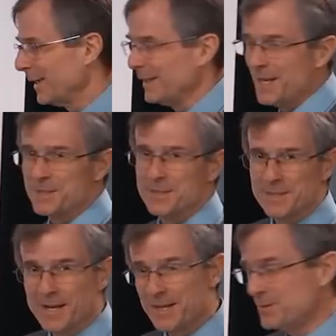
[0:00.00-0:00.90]
glass because it
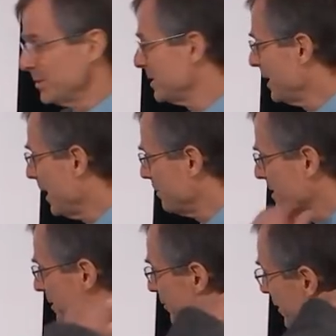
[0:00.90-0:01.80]
has just the opposite
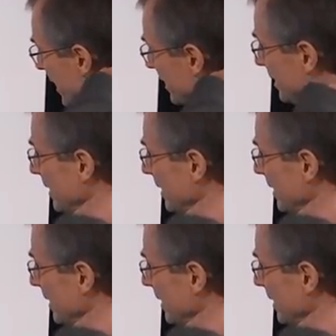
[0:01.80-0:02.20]
effect.